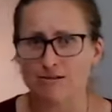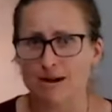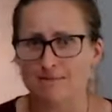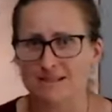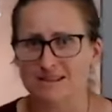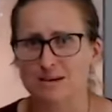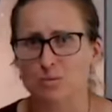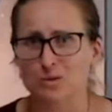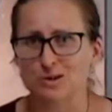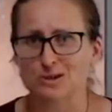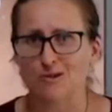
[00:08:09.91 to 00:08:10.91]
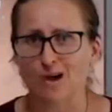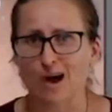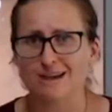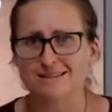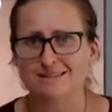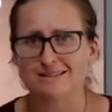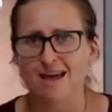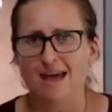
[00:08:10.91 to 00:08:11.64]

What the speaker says: grams, I think it was, of ice,